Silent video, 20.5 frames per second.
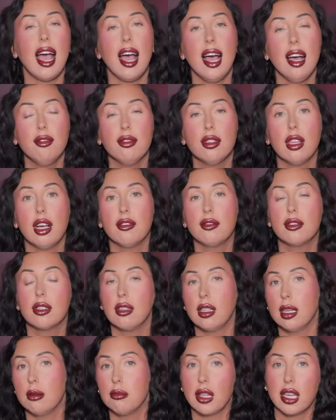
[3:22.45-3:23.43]
I've loved
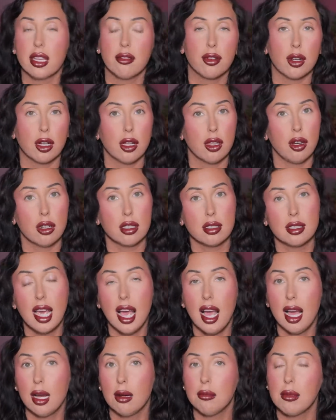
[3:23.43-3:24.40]
Glamlite for a long
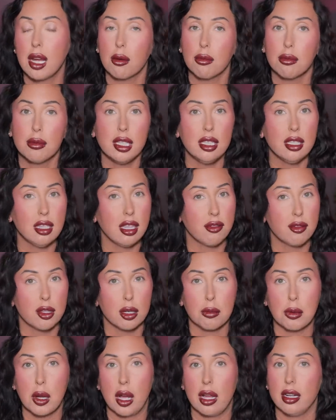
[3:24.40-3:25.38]
time. I really love
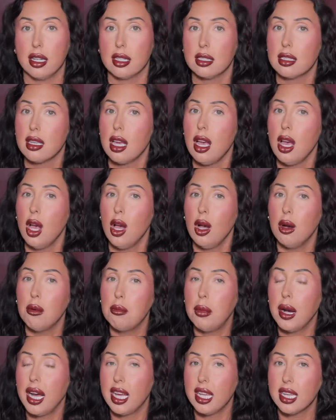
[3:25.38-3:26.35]
their products,
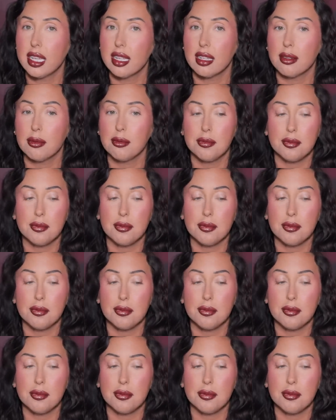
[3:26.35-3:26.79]
but